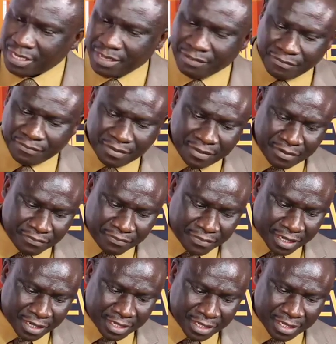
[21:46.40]
if in
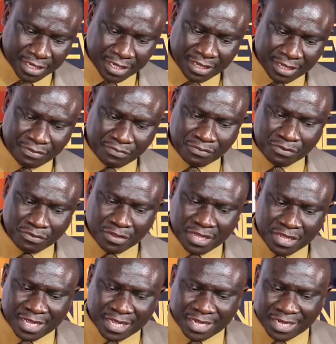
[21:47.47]
fact, if you
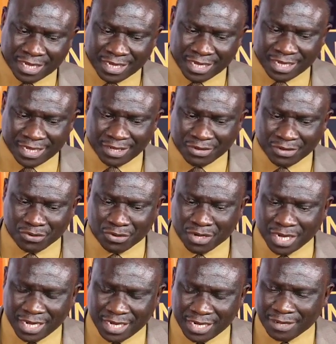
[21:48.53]
hear or
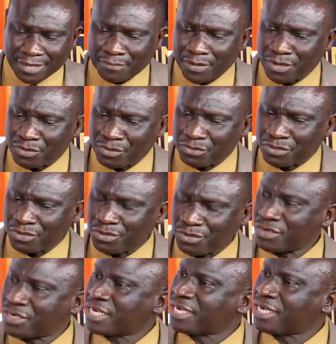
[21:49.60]
heard about
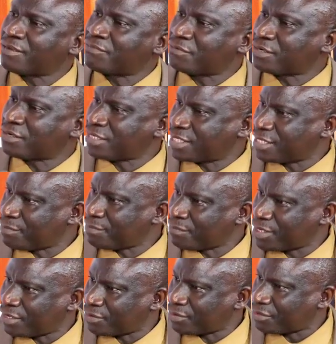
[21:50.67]
143
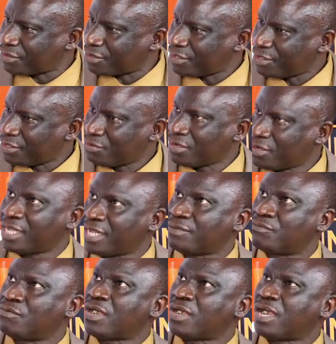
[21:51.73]
million, you are like,
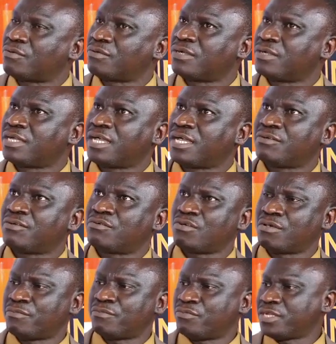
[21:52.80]
wow, how
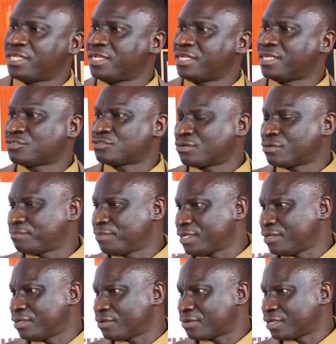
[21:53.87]
come within a short
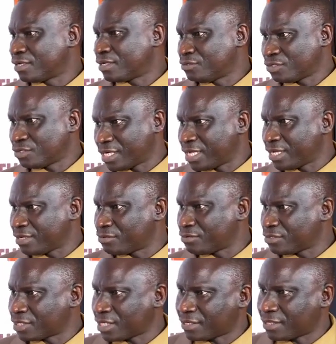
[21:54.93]
period? Just like you
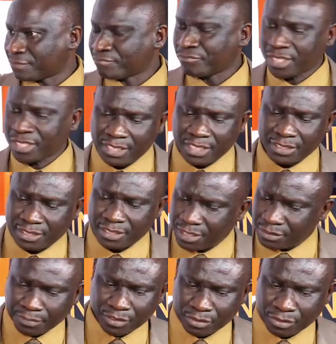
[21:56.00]
said. Yes, it's
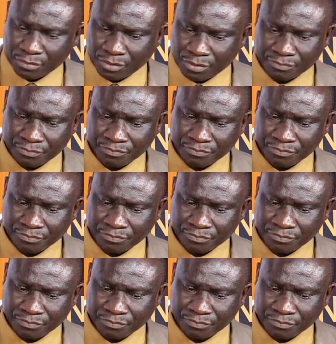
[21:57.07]
possible.